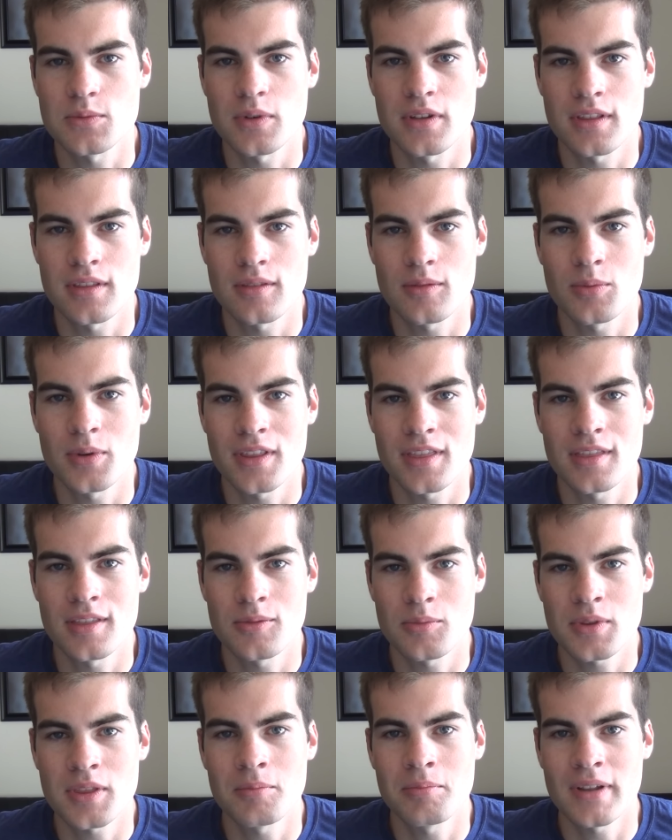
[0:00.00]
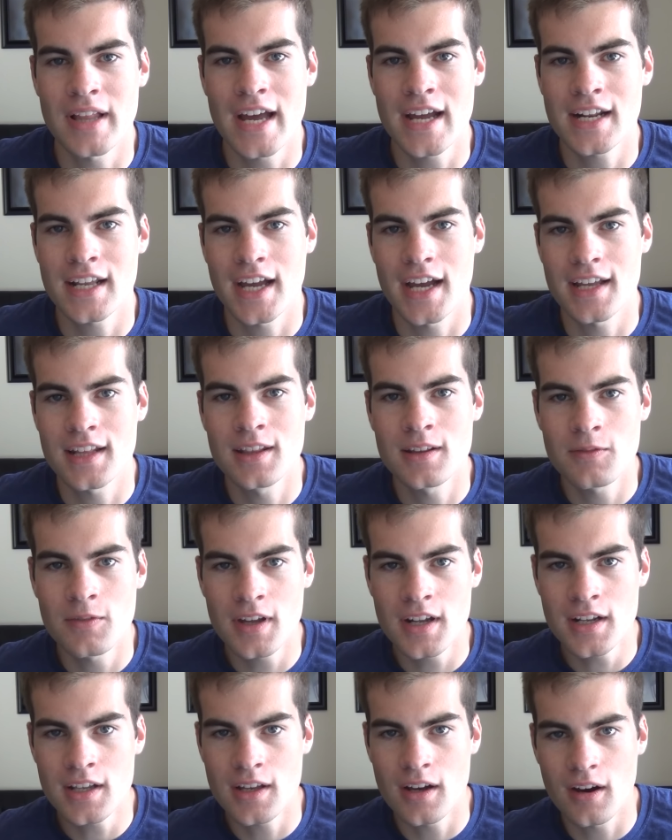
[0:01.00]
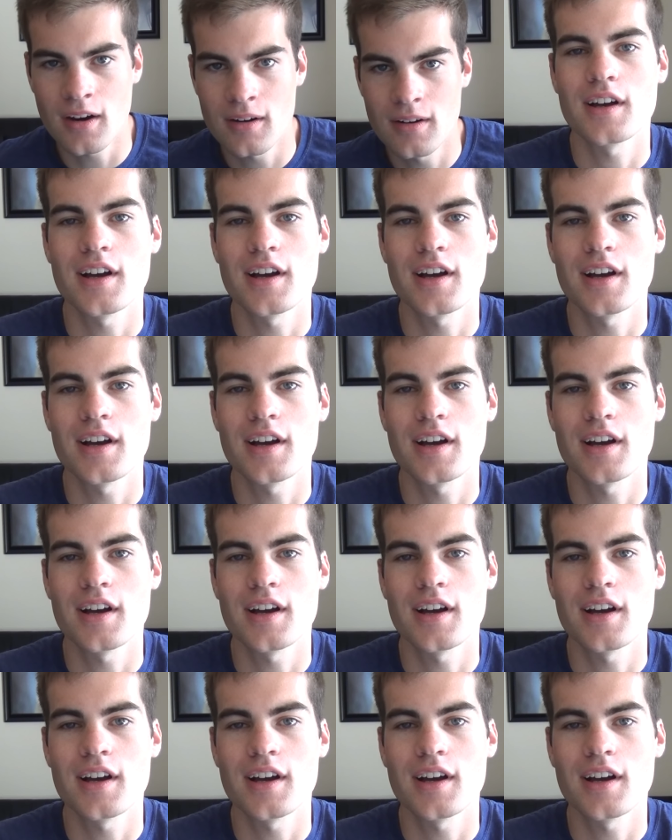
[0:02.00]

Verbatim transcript: with with, with the blind guy in the video.